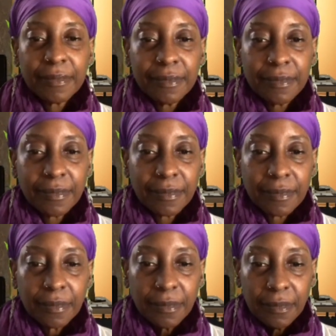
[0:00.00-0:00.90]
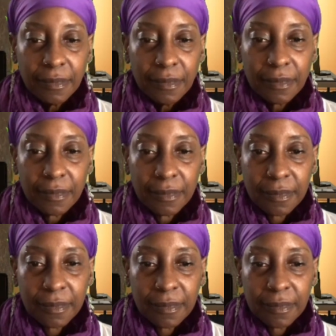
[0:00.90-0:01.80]

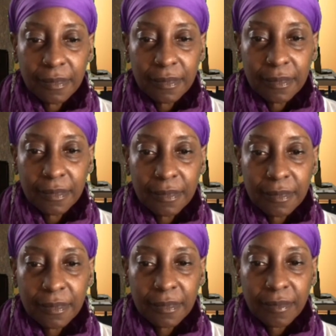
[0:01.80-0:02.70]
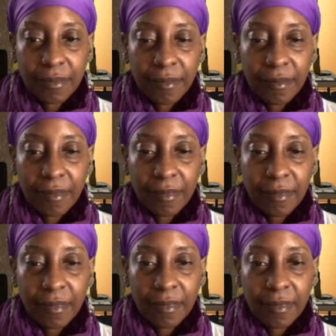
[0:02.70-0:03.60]

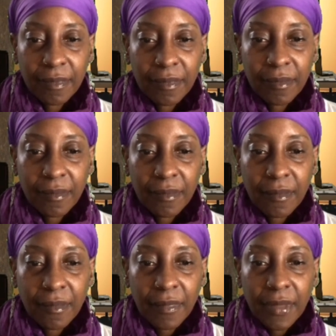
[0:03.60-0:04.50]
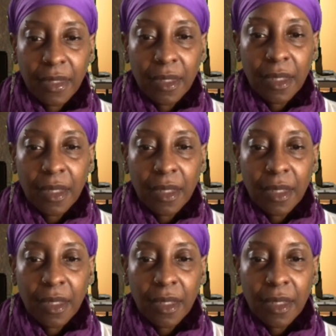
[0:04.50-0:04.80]
(no one is talking)